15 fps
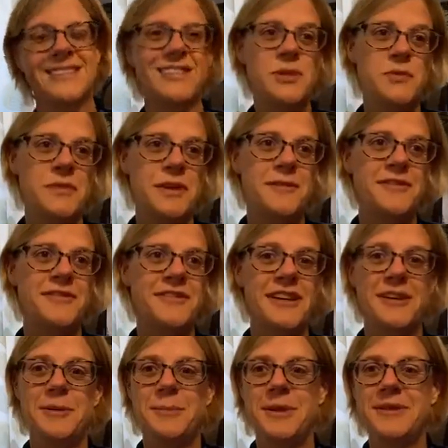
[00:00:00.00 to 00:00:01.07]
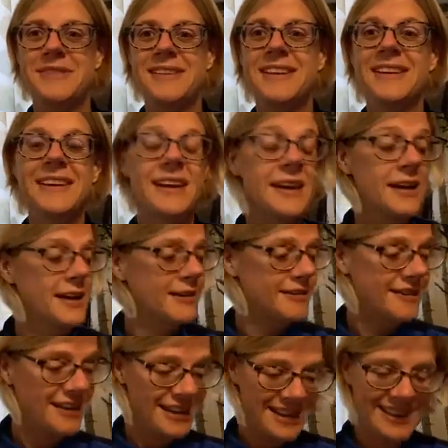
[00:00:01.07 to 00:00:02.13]
It's very therapeutic.
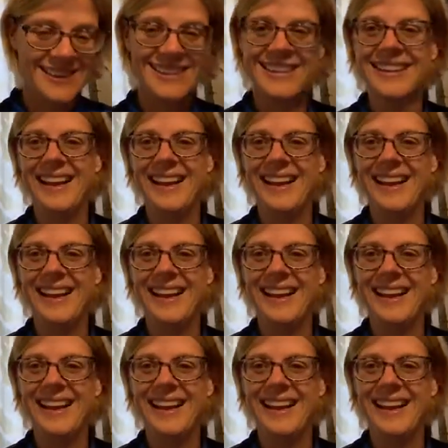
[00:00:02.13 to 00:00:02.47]
Right.